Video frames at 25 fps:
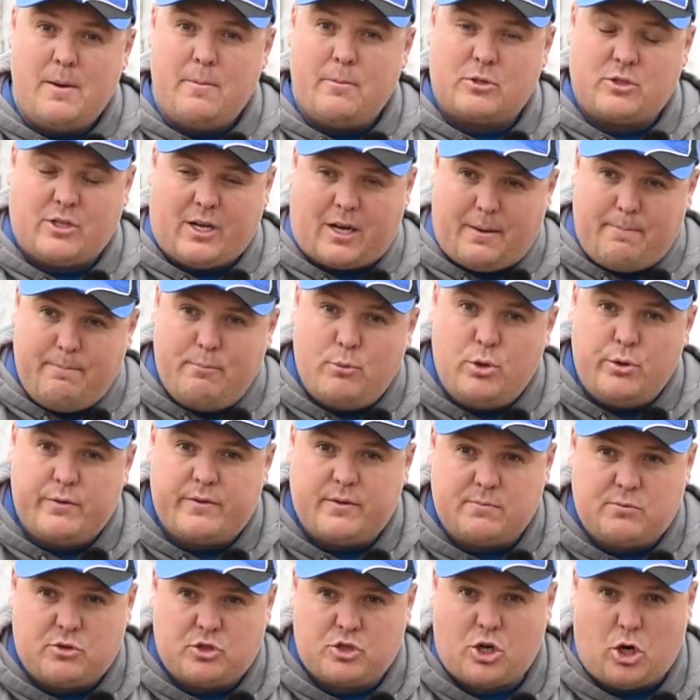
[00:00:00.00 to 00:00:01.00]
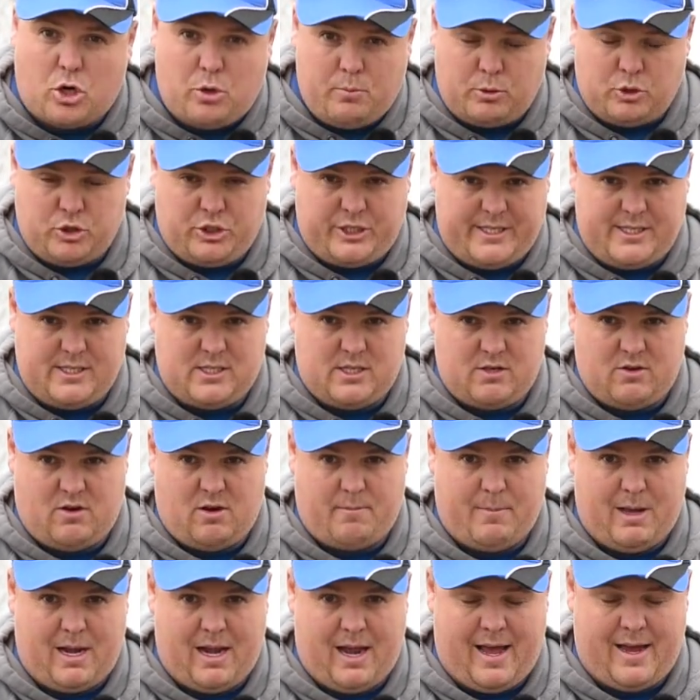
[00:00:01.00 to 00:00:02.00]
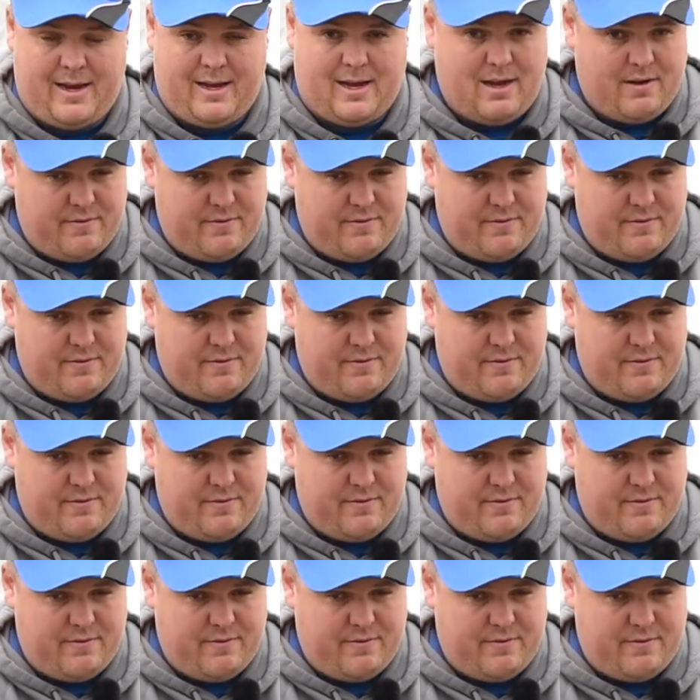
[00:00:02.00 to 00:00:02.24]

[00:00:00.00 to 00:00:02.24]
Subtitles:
because I can move them so much easier on my line.